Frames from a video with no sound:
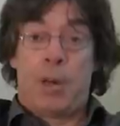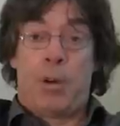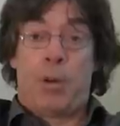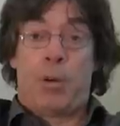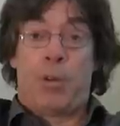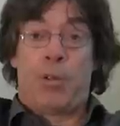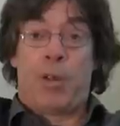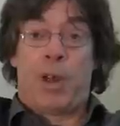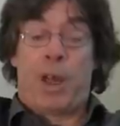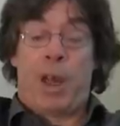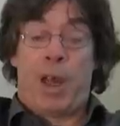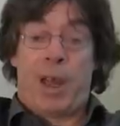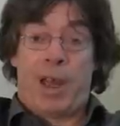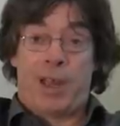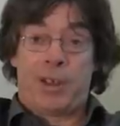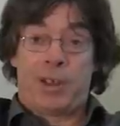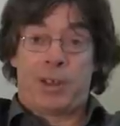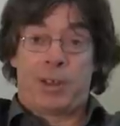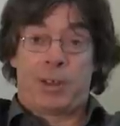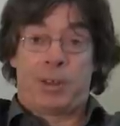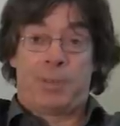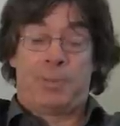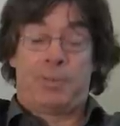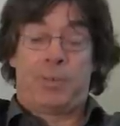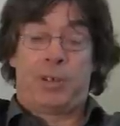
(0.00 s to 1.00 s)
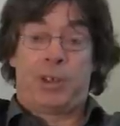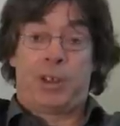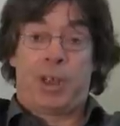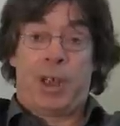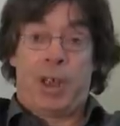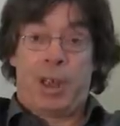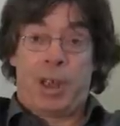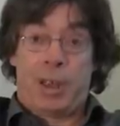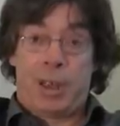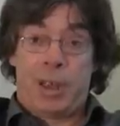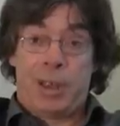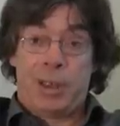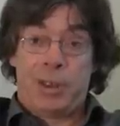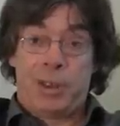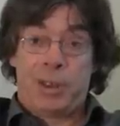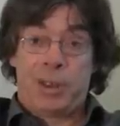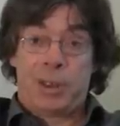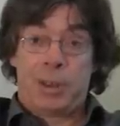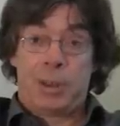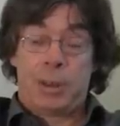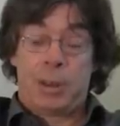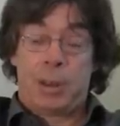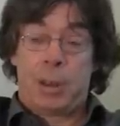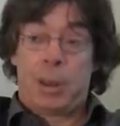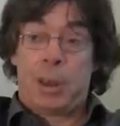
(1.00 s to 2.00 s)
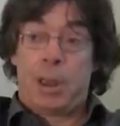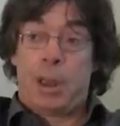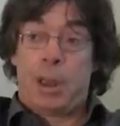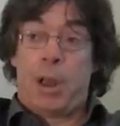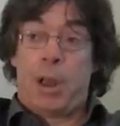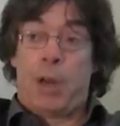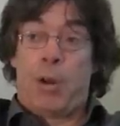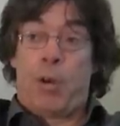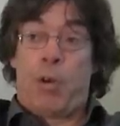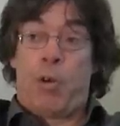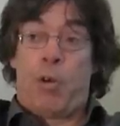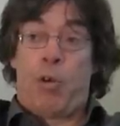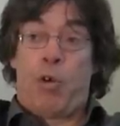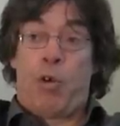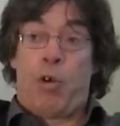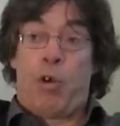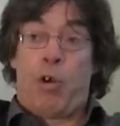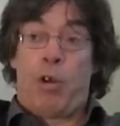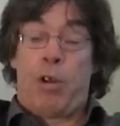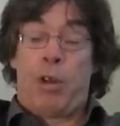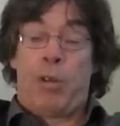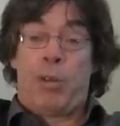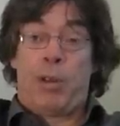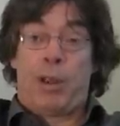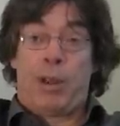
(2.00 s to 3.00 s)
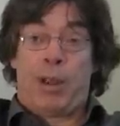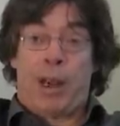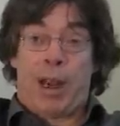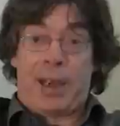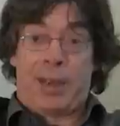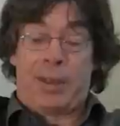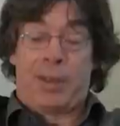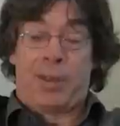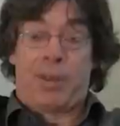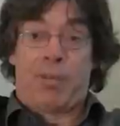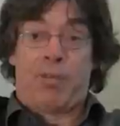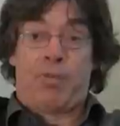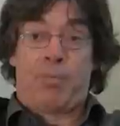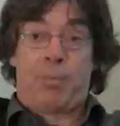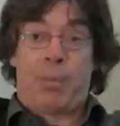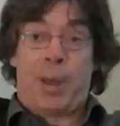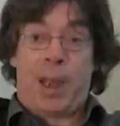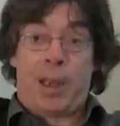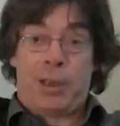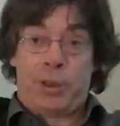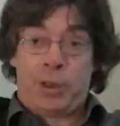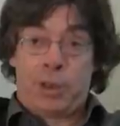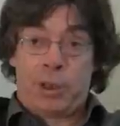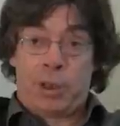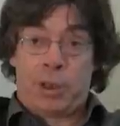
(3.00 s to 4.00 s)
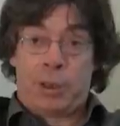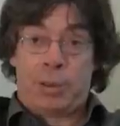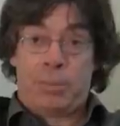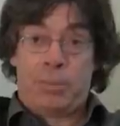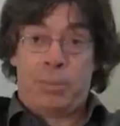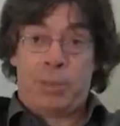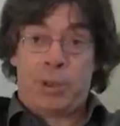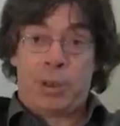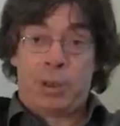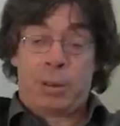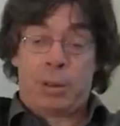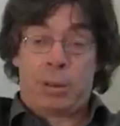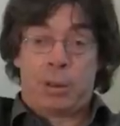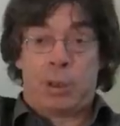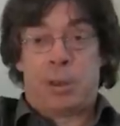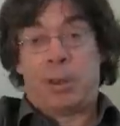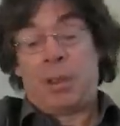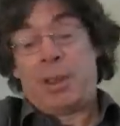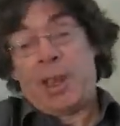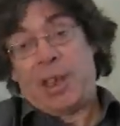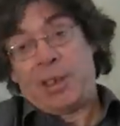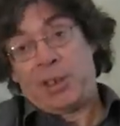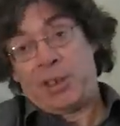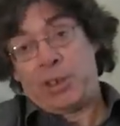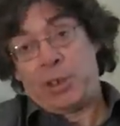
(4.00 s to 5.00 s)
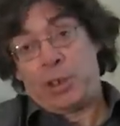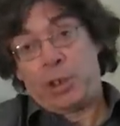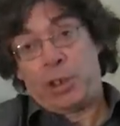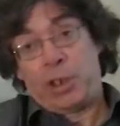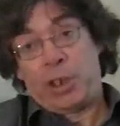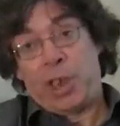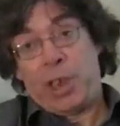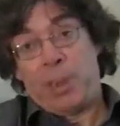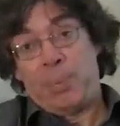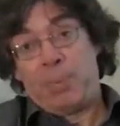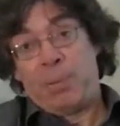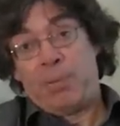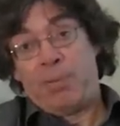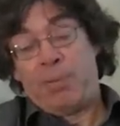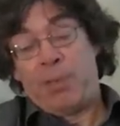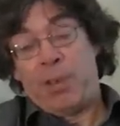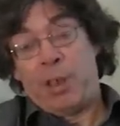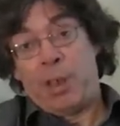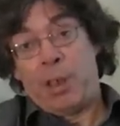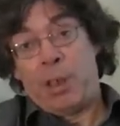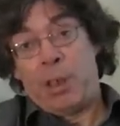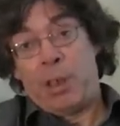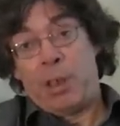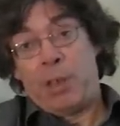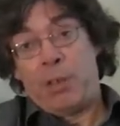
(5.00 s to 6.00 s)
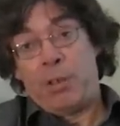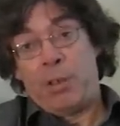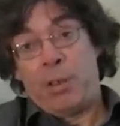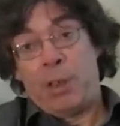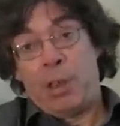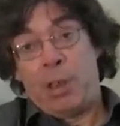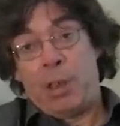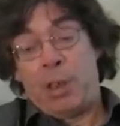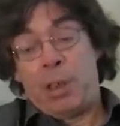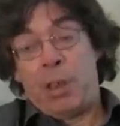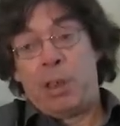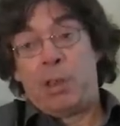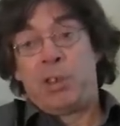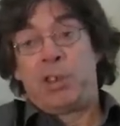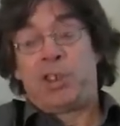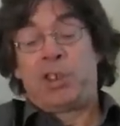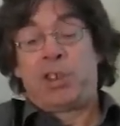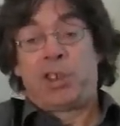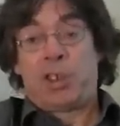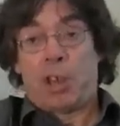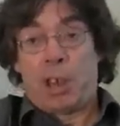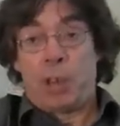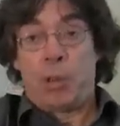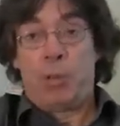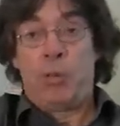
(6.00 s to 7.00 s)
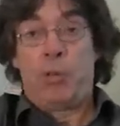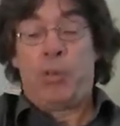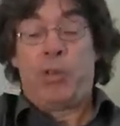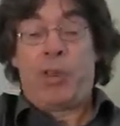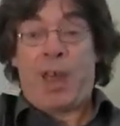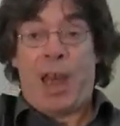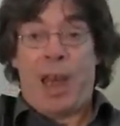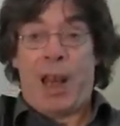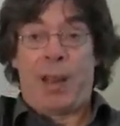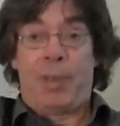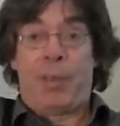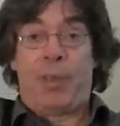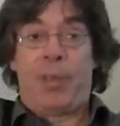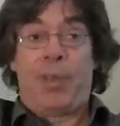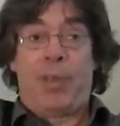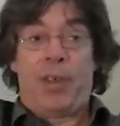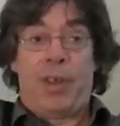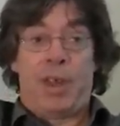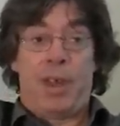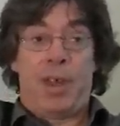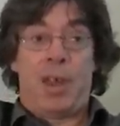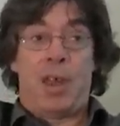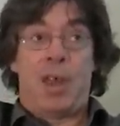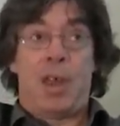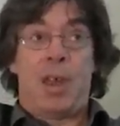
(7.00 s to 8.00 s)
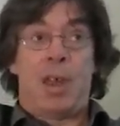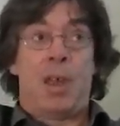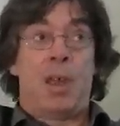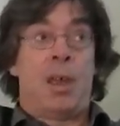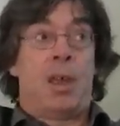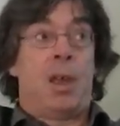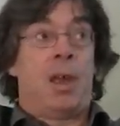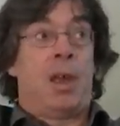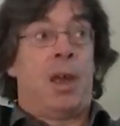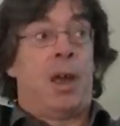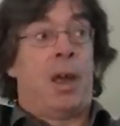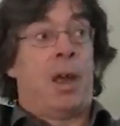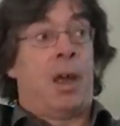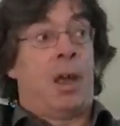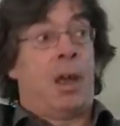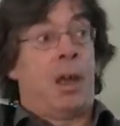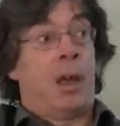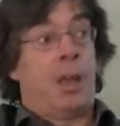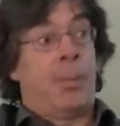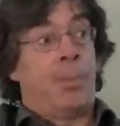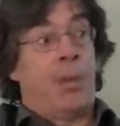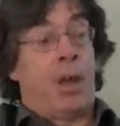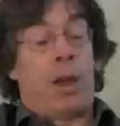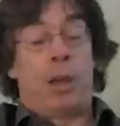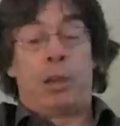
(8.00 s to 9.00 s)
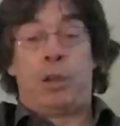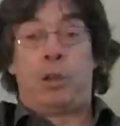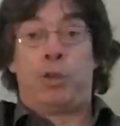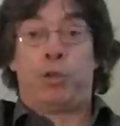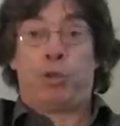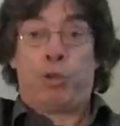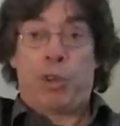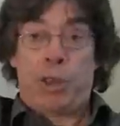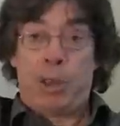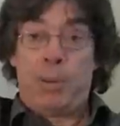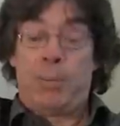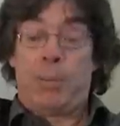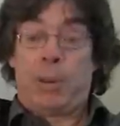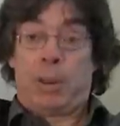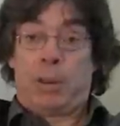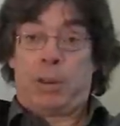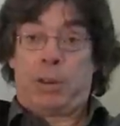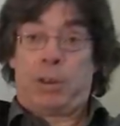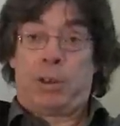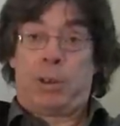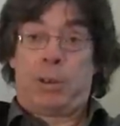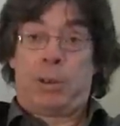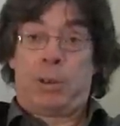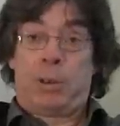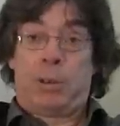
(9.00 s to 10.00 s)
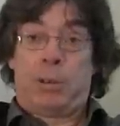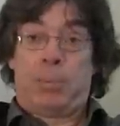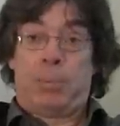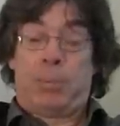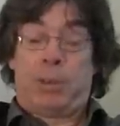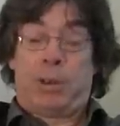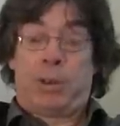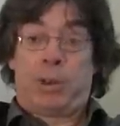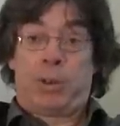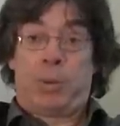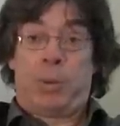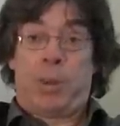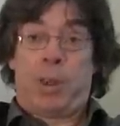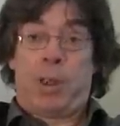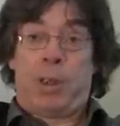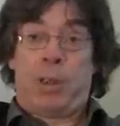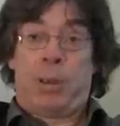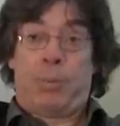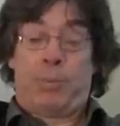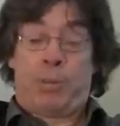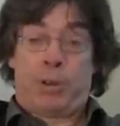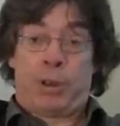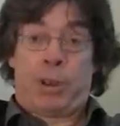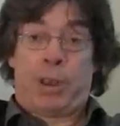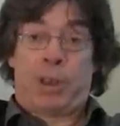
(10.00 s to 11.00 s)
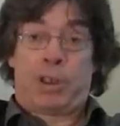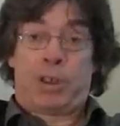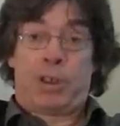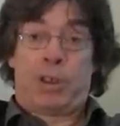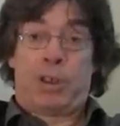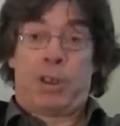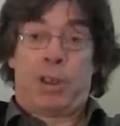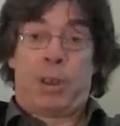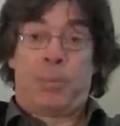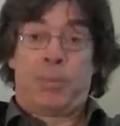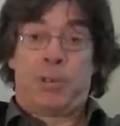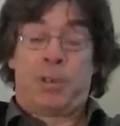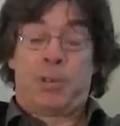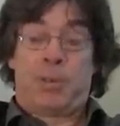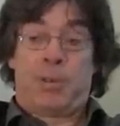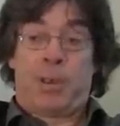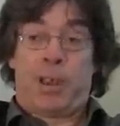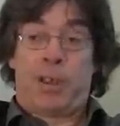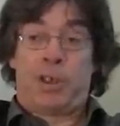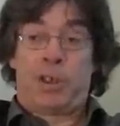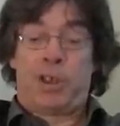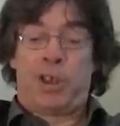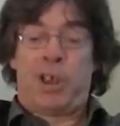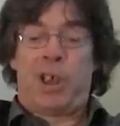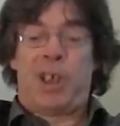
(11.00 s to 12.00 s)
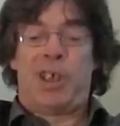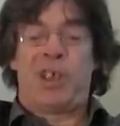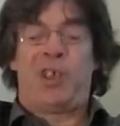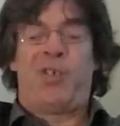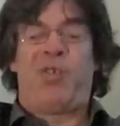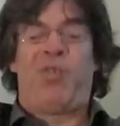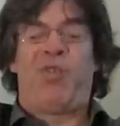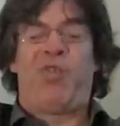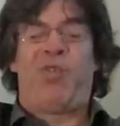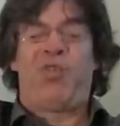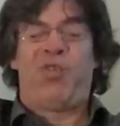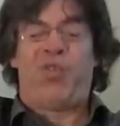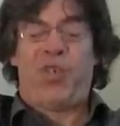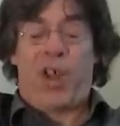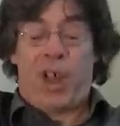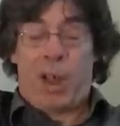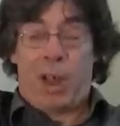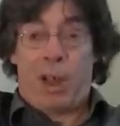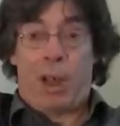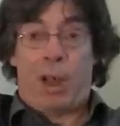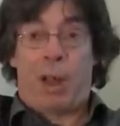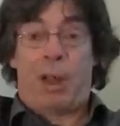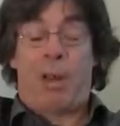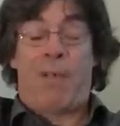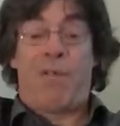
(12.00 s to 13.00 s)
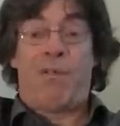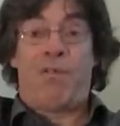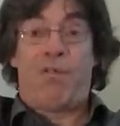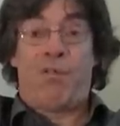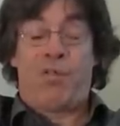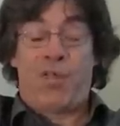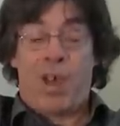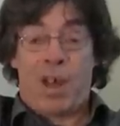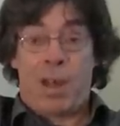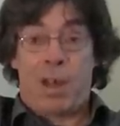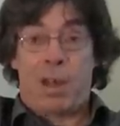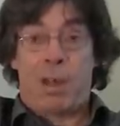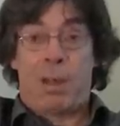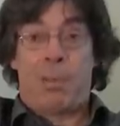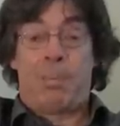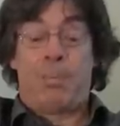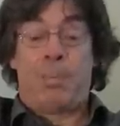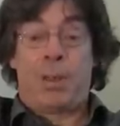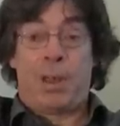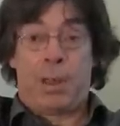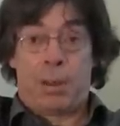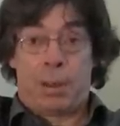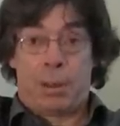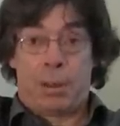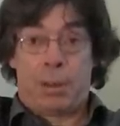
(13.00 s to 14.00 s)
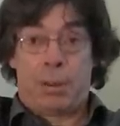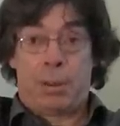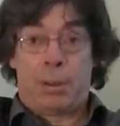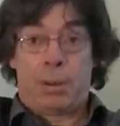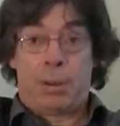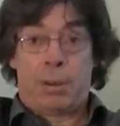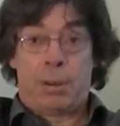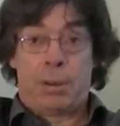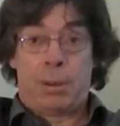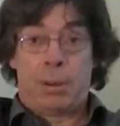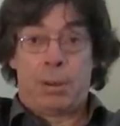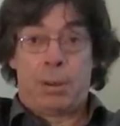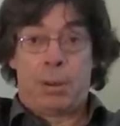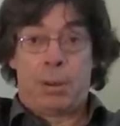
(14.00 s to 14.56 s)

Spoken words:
or the height of tides, or the length of pendulums, and thus the shape of the Earth, so that the agreement between prediction and observation is far, far beyond